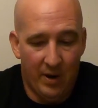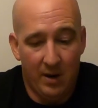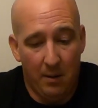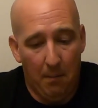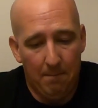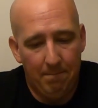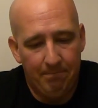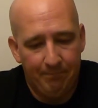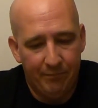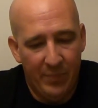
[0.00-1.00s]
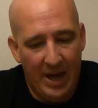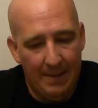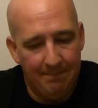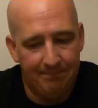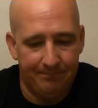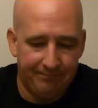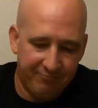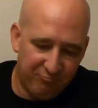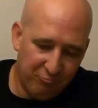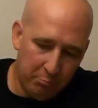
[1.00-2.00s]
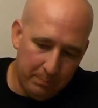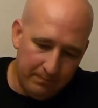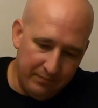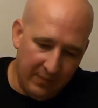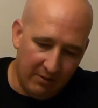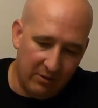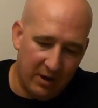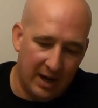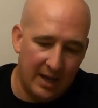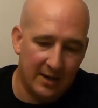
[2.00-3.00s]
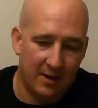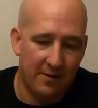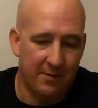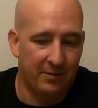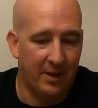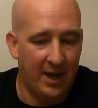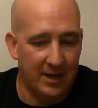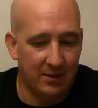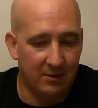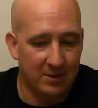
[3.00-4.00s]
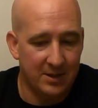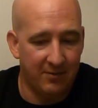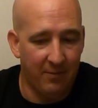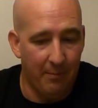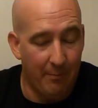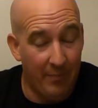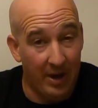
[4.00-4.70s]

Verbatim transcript: Pardon. But looking at it under the light, it looks even